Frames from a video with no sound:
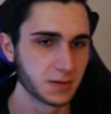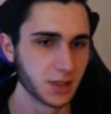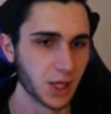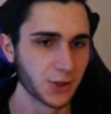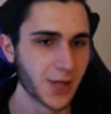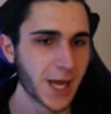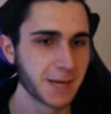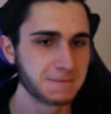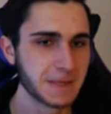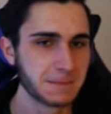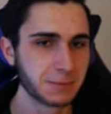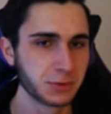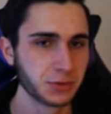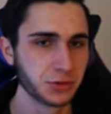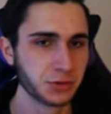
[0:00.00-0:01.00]
A lot of
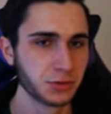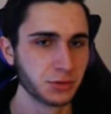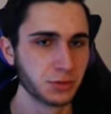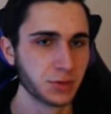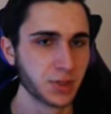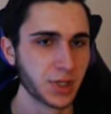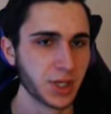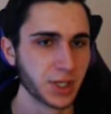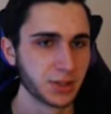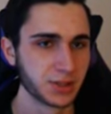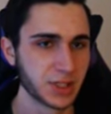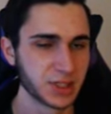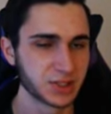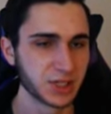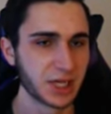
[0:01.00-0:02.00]
people who
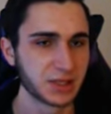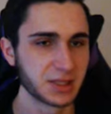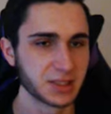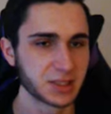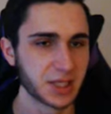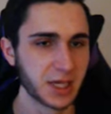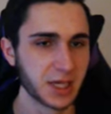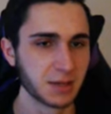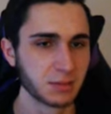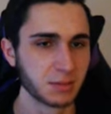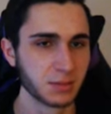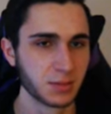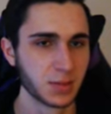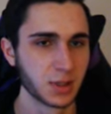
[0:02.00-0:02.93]
dislike this game